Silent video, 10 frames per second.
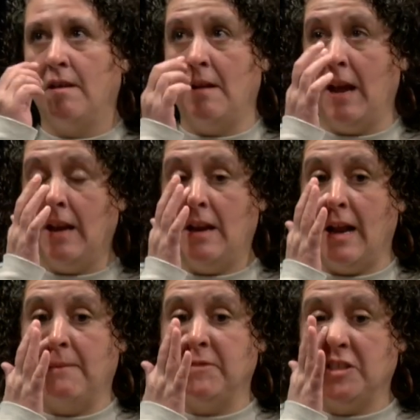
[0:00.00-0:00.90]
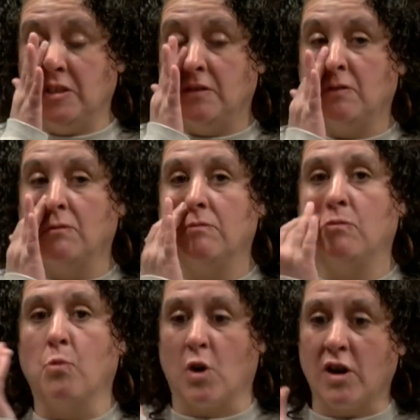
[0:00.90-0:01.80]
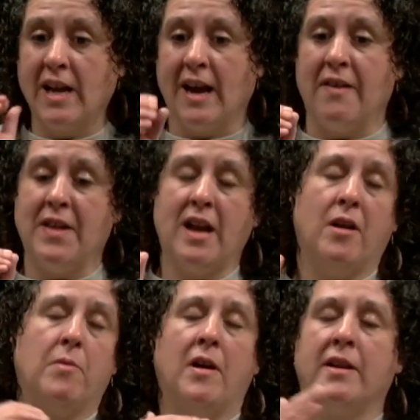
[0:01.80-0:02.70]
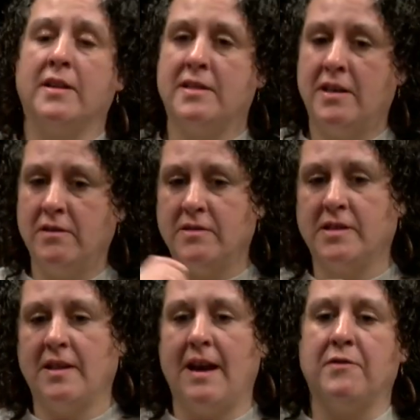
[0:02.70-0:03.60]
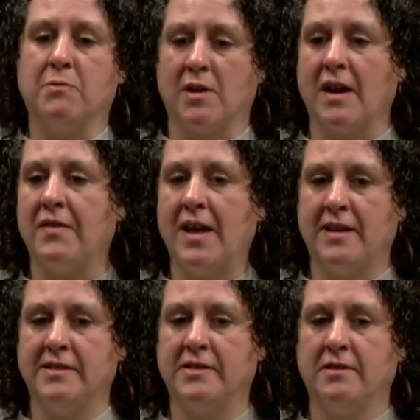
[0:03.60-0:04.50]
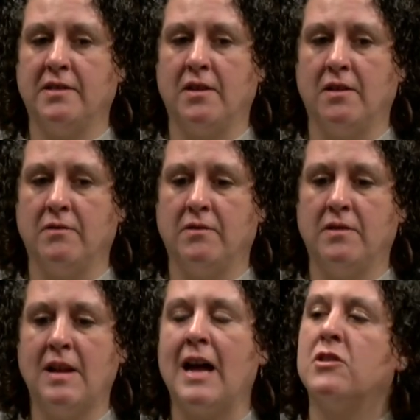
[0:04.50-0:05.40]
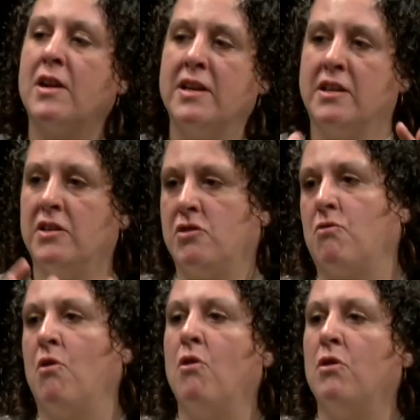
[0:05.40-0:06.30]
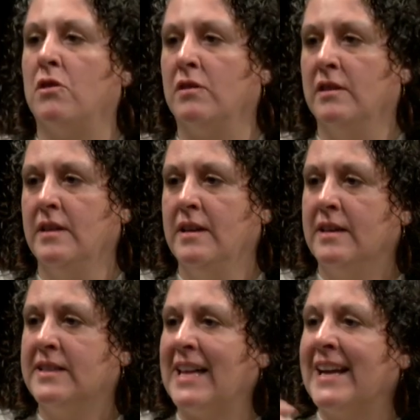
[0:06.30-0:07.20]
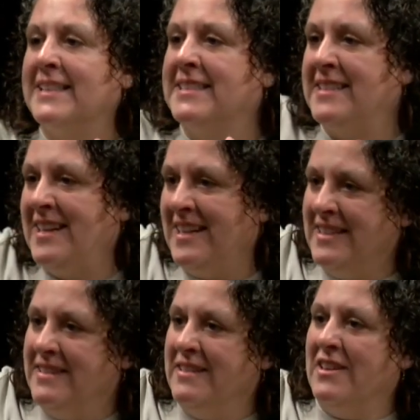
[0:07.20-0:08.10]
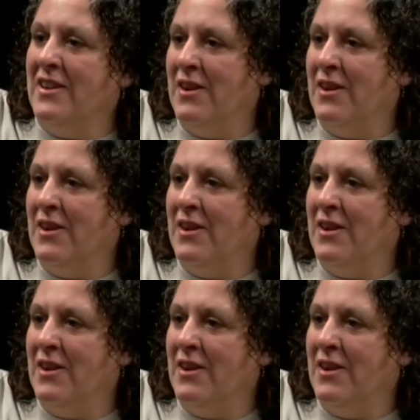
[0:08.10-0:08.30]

and I'm still working on that. And I'll probably continuously have to work on that, is the, you know, not trying to control. Because I can see, you know,